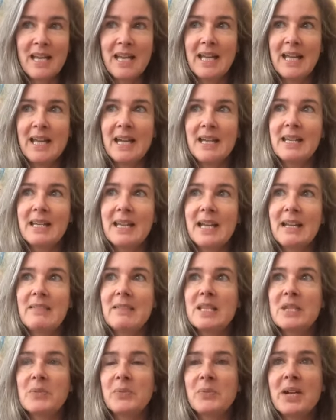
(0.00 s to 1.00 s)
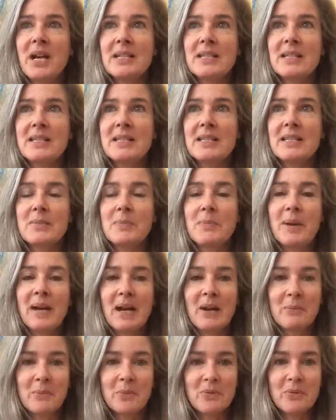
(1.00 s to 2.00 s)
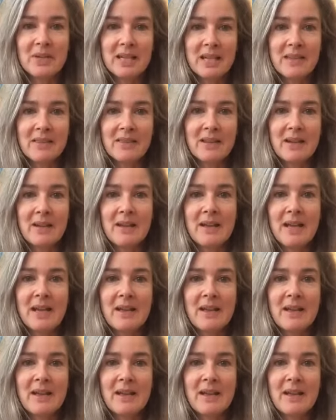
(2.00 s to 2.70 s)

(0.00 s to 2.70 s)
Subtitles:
And again, this practice is about bringing the